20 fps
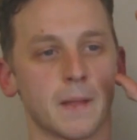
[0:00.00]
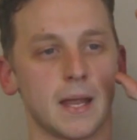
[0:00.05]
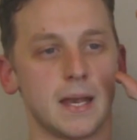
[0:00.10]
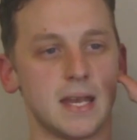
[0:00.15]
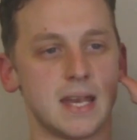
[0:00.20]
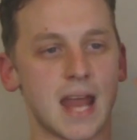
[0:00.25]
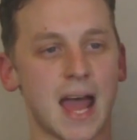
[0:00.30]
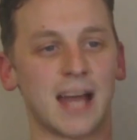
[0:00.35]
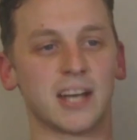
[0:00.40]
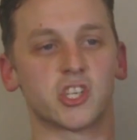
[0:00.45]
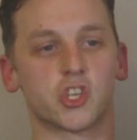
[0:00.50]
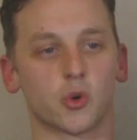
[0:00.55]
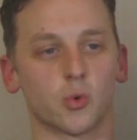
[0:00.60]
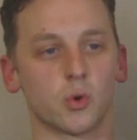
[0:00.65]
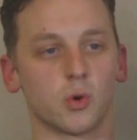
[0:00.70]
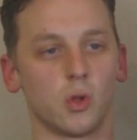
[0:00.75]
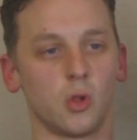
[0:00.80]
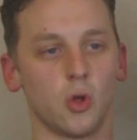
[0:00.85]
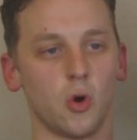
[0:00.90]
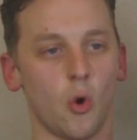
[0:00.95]

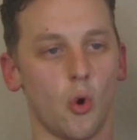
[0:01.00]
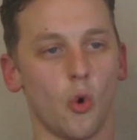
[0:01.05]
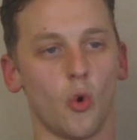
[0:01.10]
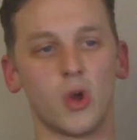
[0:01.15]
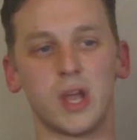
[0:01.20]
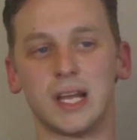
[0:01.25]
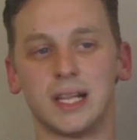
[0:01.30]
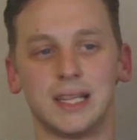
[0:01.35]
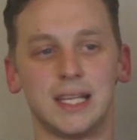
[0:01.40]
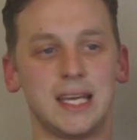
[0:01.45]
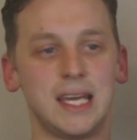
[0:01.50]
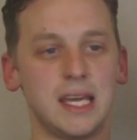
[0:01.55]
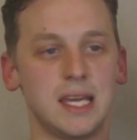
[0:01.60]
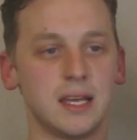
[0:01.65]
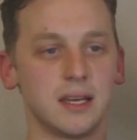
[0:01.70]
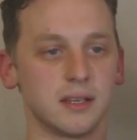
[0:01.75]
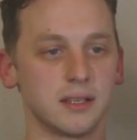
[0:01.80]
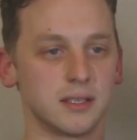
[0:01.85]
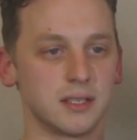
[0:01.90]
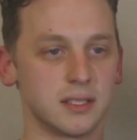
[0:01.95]
natural,
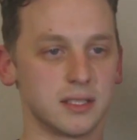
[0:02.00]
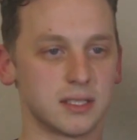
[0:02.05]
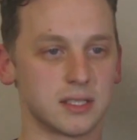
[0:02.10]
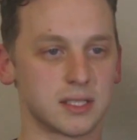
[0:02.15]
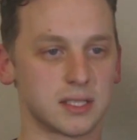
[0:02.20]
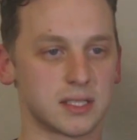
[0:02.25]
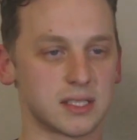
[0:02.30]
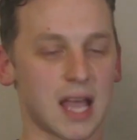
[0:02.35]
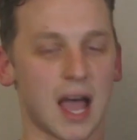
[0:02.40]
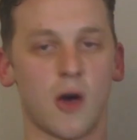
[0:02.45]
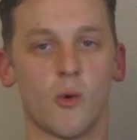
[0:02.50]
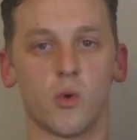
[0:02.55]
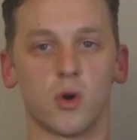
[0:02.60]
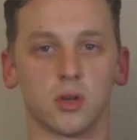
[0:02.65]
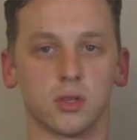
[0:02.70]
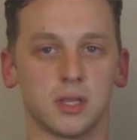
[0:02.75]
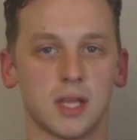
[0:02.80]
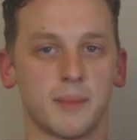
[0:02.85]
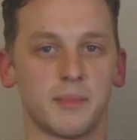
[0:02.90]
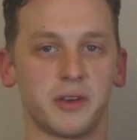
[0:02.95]
oily,
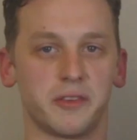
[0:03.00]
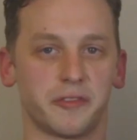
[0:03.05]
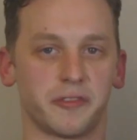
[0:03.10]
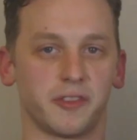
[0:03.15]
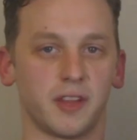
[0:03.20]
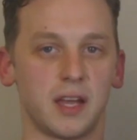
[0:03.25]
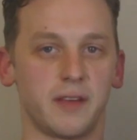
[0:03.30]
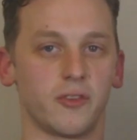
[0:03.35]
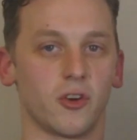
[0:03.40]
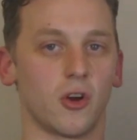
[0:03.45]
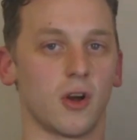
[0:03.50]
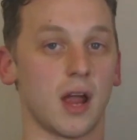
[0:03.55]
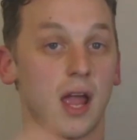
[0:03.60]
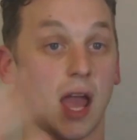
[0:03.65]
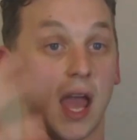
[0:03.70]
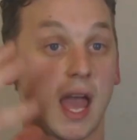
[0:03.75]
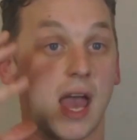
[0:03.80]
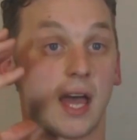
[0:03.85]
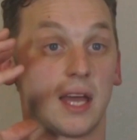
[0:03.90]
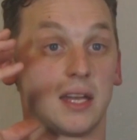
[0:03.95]
sour lemon
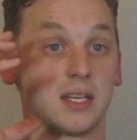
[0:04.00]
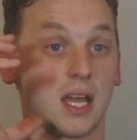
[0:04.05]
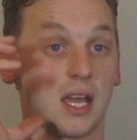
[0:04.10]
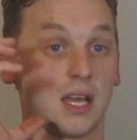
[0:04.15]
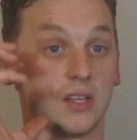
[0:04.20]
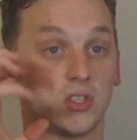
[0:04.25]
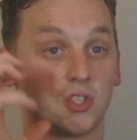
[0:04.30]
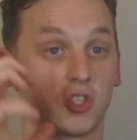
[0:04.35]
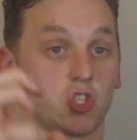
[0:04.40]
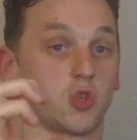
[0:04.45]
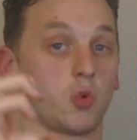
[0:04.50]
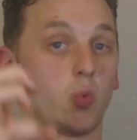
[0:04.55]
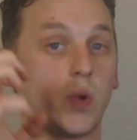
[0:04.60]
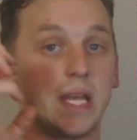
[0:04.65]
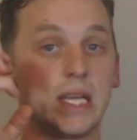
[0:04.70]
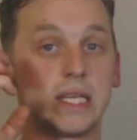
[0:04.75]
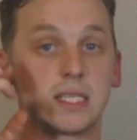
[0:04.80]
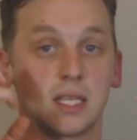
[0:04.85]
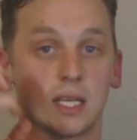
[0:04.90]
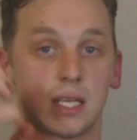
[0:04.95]
flavor and a
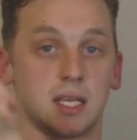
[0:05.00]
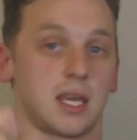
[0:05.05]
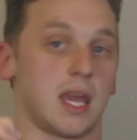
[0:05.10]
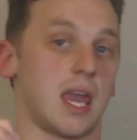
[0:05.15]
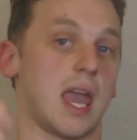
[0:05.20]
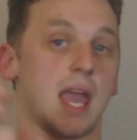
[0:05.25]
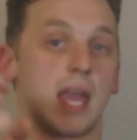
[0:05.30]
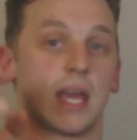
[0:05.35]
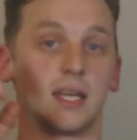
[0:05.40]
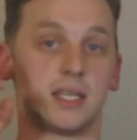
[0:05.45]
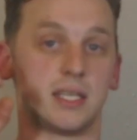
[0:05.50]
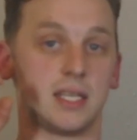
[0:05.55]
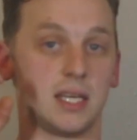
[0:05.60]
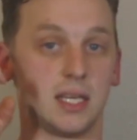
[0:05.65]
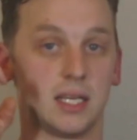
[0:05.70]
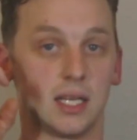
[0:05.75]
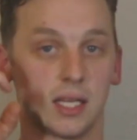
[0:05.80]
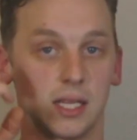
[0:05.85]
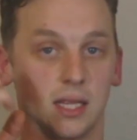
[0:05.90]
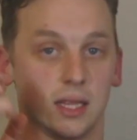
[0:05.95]
sweet,
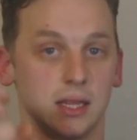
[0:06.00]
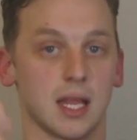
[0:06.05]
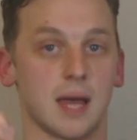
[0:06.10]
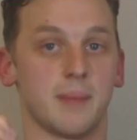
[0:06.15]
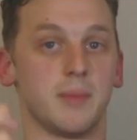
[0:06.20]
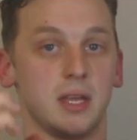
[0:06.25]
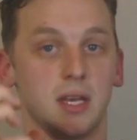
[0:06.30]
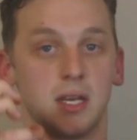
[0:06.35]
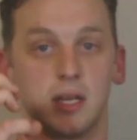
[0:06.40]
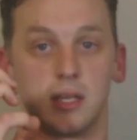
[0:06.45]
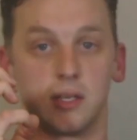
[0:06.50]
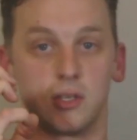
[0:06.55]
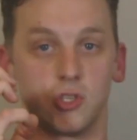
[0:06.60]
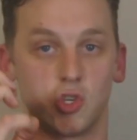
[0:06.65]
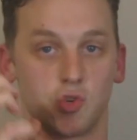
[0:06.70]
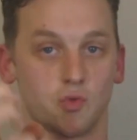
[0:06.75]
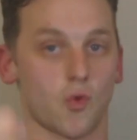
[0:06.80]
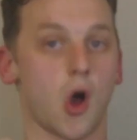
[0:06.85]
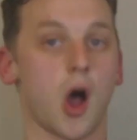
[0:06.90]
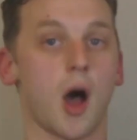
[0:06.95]
candied lemon
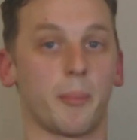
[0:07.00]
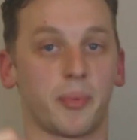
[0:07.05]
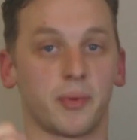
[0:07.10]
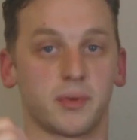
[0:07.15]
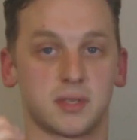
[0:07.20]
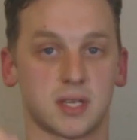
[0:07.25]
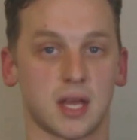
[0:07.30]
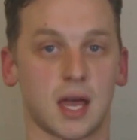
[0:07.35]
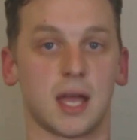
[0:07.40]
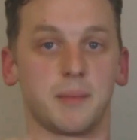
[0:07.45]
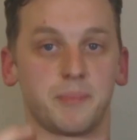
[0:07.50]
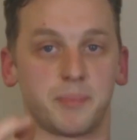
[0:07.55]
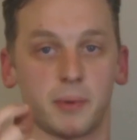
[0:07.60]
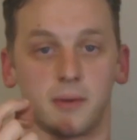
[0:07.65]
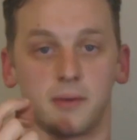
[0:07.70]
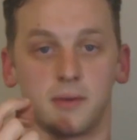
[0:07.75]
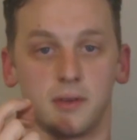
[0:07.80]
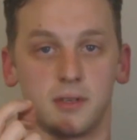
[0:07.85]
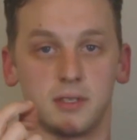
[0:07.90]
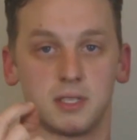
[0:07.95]
drop type
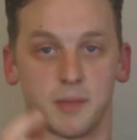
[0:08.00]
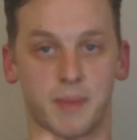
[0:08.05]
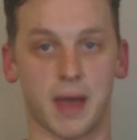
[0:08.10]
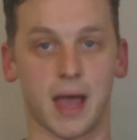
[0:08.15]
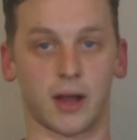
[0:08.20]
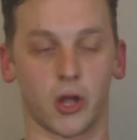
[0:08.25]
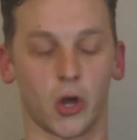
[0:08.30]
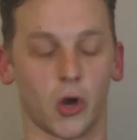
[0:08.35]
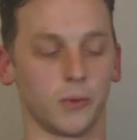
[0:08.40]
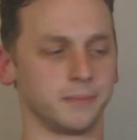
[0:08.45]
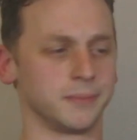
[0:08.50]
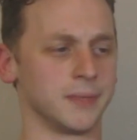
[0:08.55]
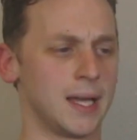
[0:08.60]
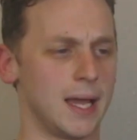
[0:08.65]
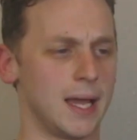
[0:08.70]
tobacco.